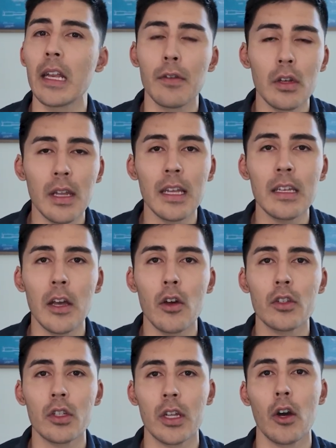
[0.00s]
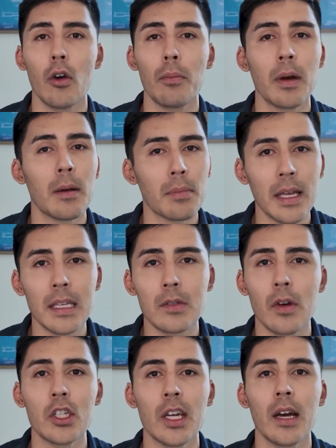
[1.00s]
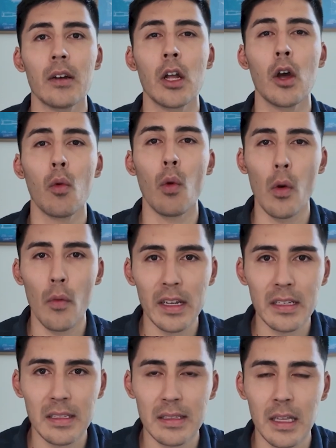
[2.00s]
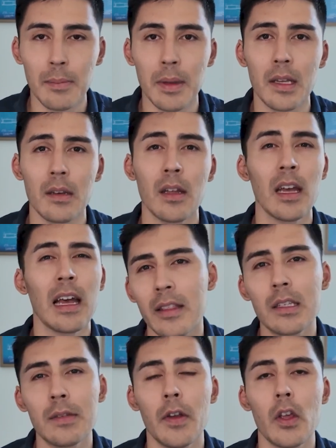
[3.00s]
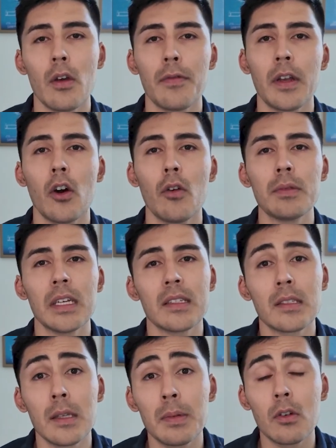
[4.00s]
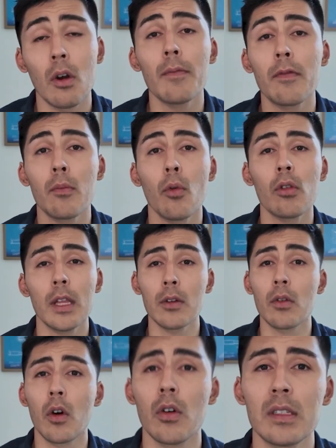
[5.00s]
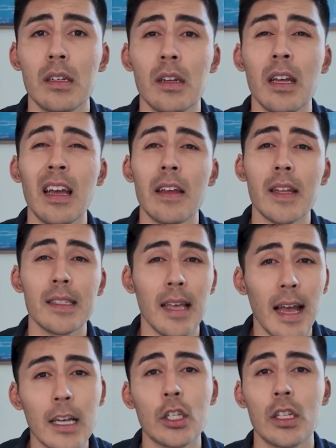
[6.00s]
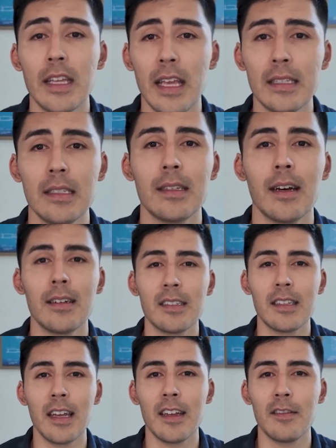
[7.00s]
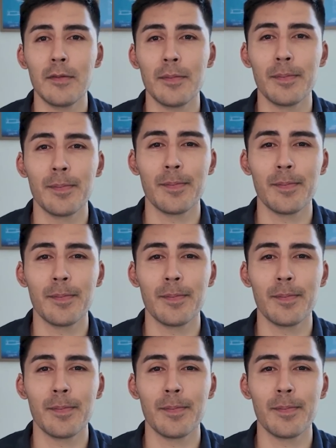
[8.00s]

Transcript: And if you need urgent help, please reach out. We're ready to step in. Like this video if it helped, and subscribe for more legal content that's actually easy to understand.